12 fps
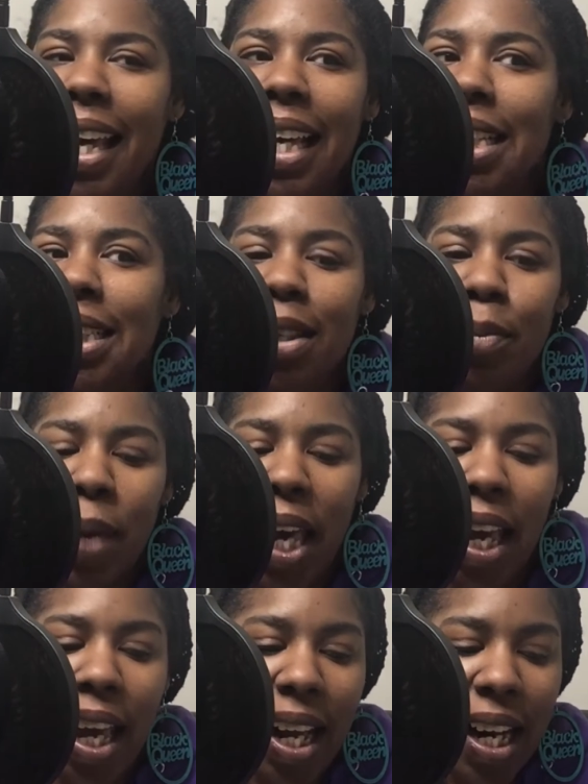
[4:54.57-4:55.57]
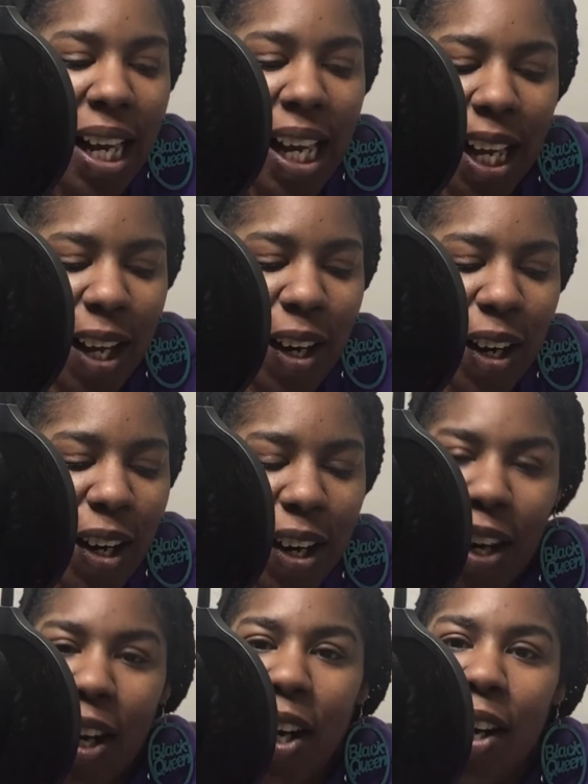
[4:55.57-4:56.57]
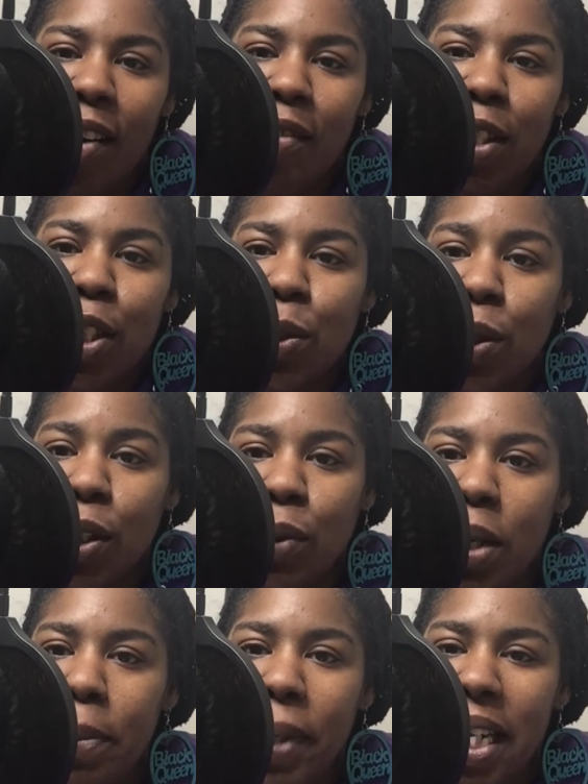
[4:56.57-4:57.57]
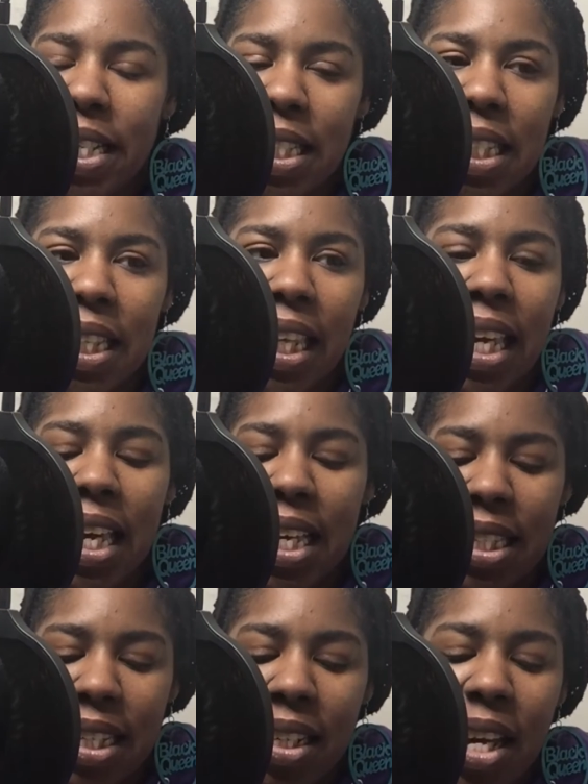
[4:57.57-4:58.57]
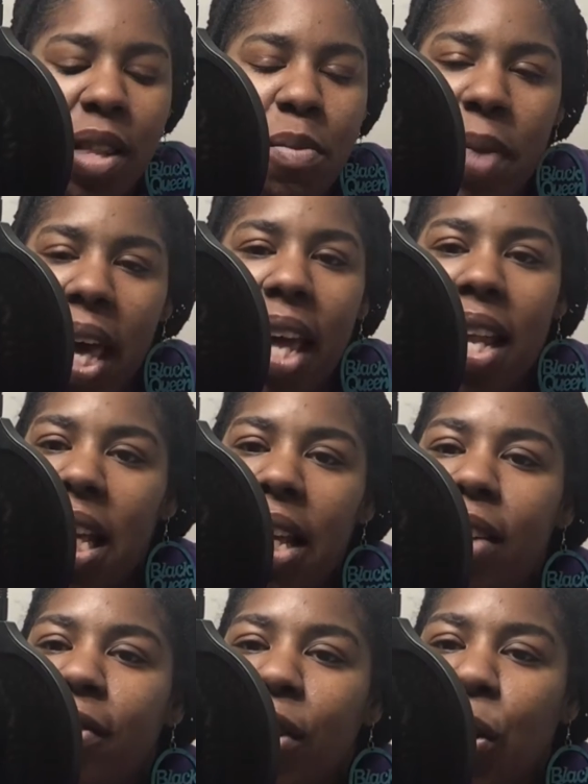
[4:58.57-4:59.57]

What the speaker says: it's a man here for 2 to 3 months, and then it's another man here for